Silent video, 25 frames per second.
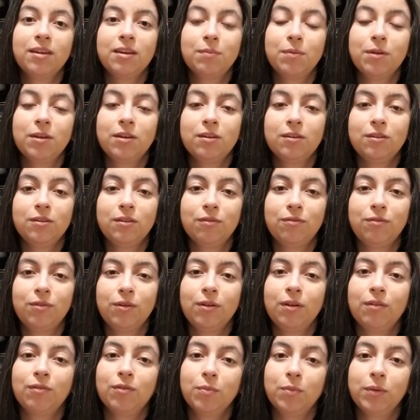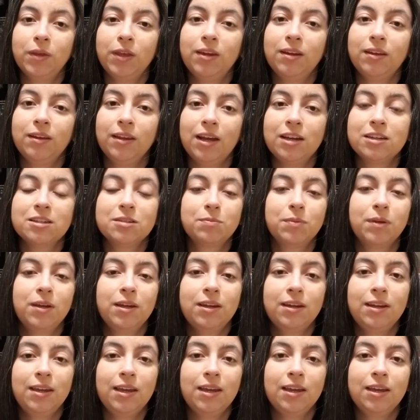to anybody if you never played a Last
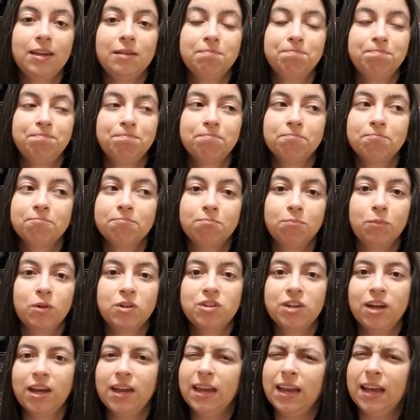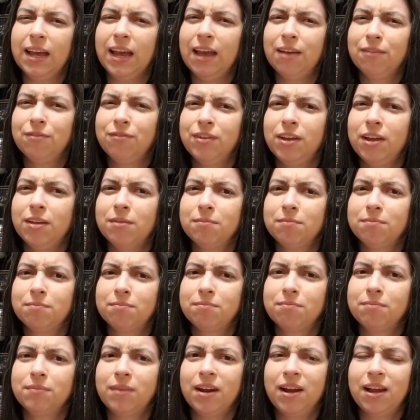Blade game, which I have not
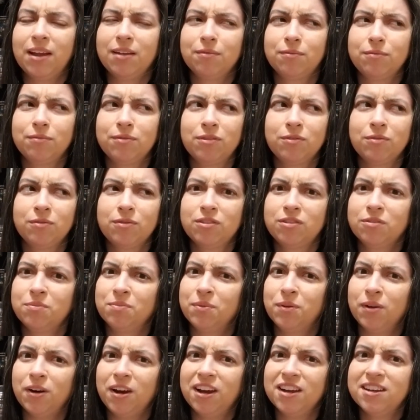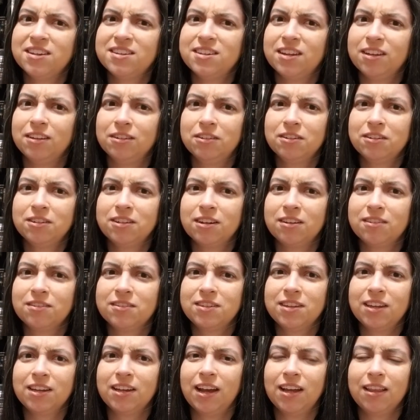and I was surprised. I looked and I
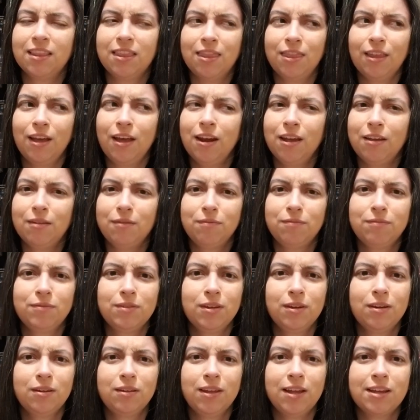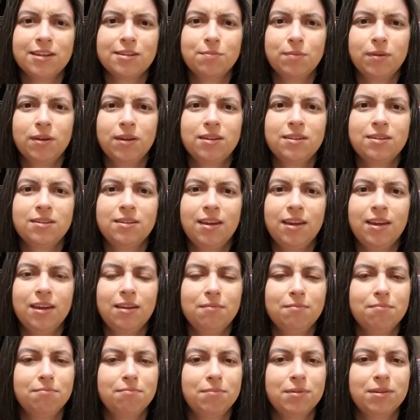was like, I thought I did a last play
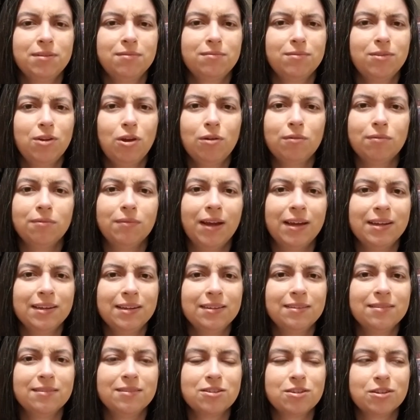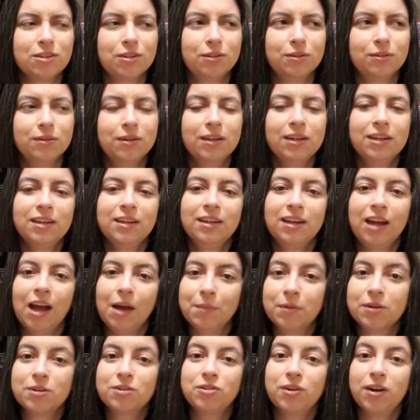game, but no, I didn't. So
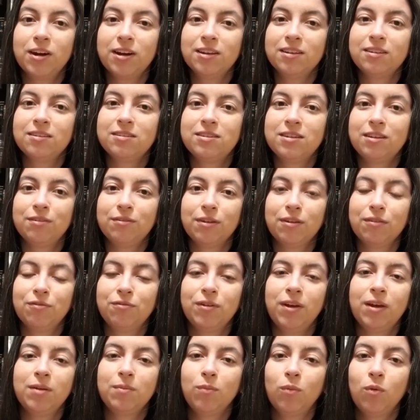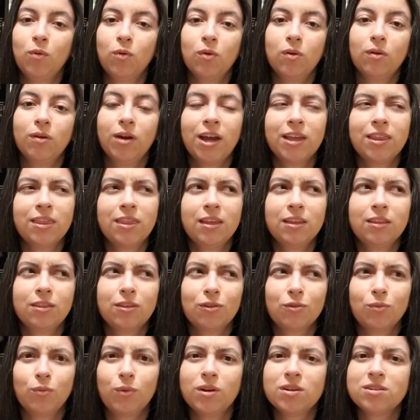I'm gonna try to see if I can find more. I think
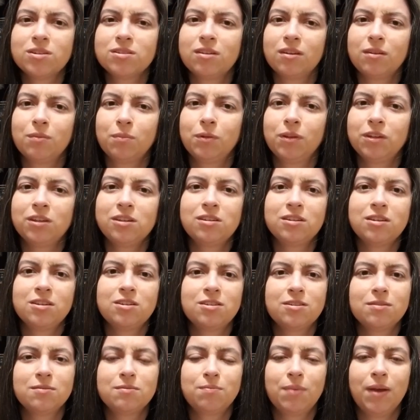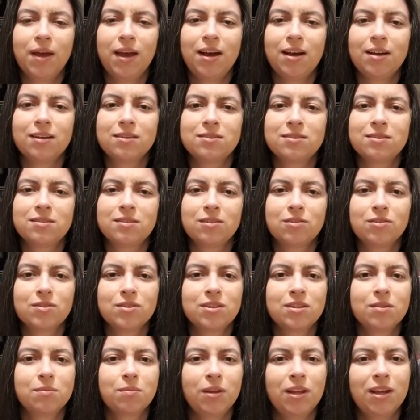there was on PlayStation Pass, there
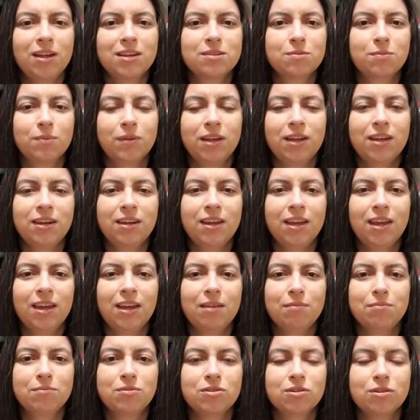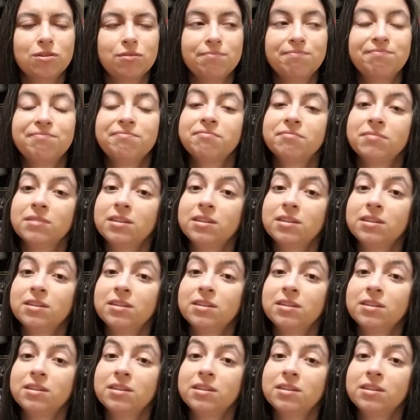is a Last Blade game, so